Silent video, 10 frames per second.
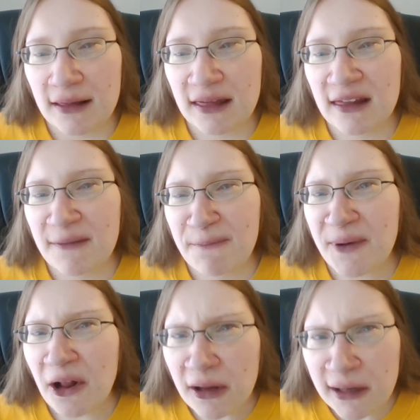The
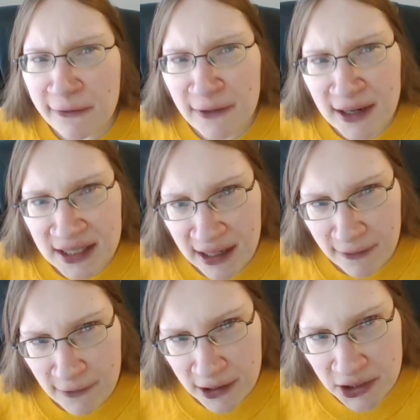bulk of what
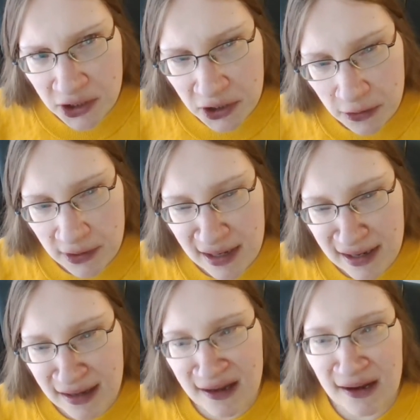I want to
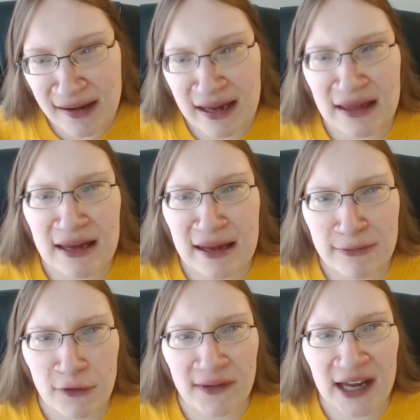discuss in
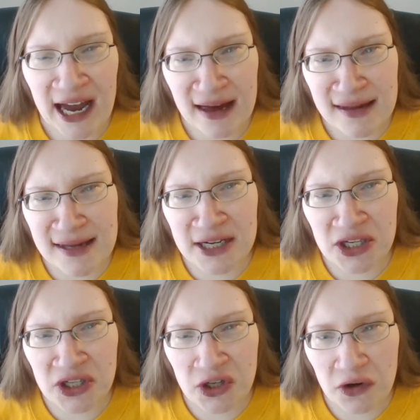this movie has to
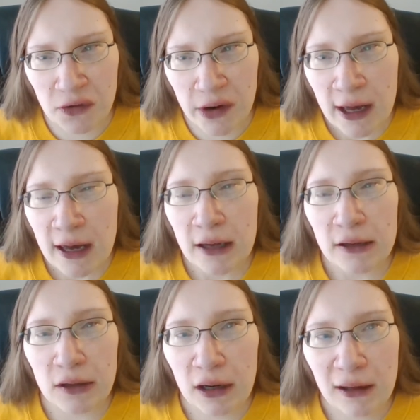do
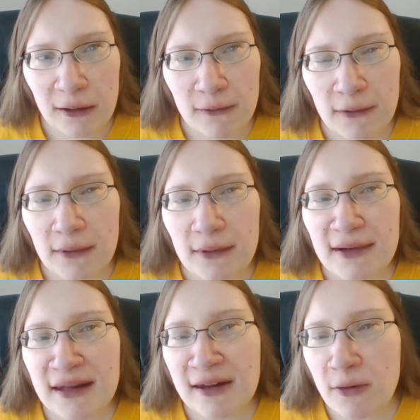not
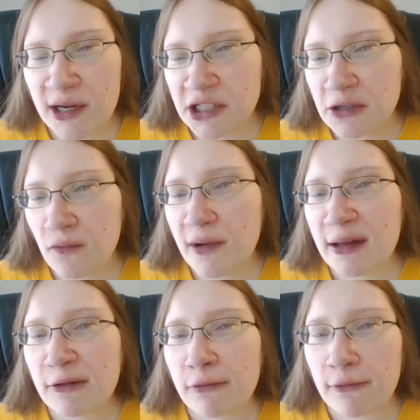so much
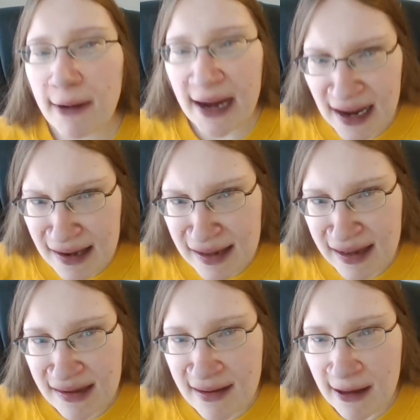with
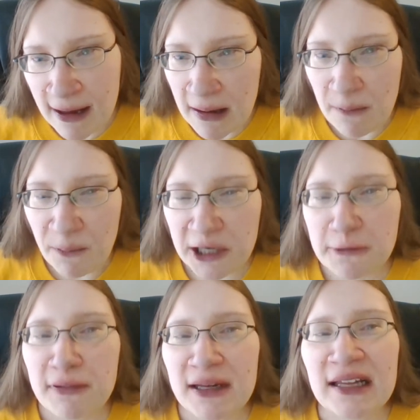race,
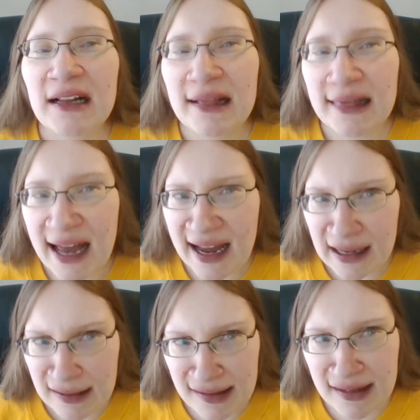but with
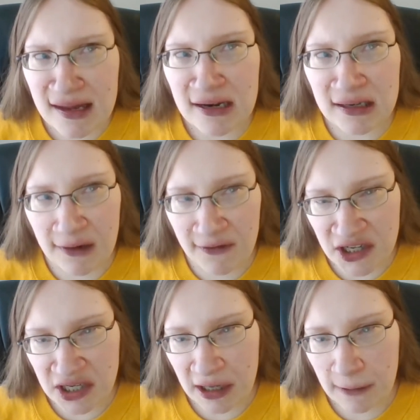class
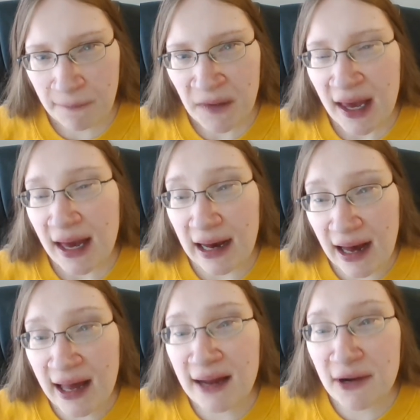division.
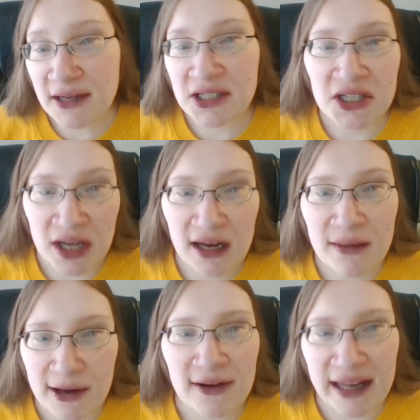I want to
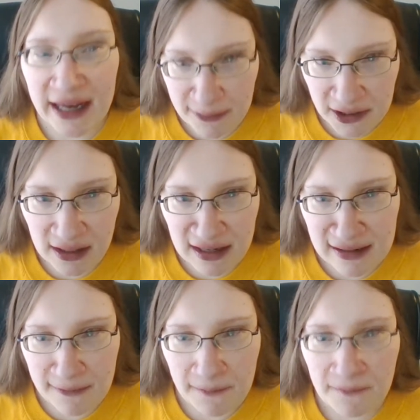talk about
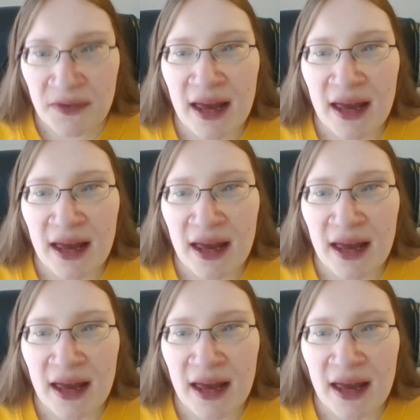capitalism.